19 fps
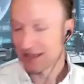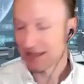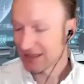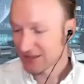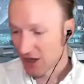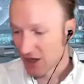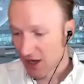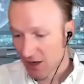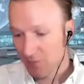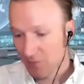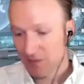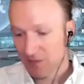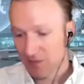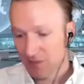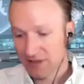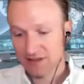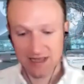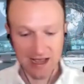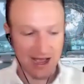These
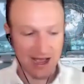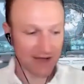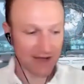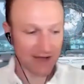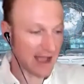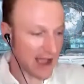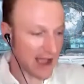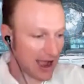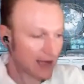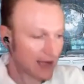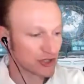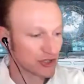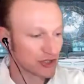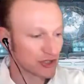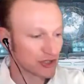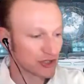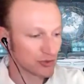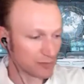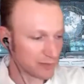commons that have
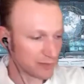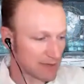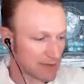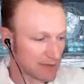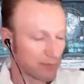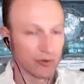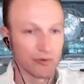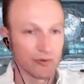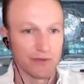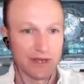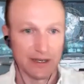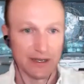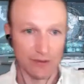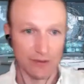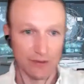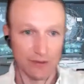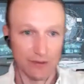actual people that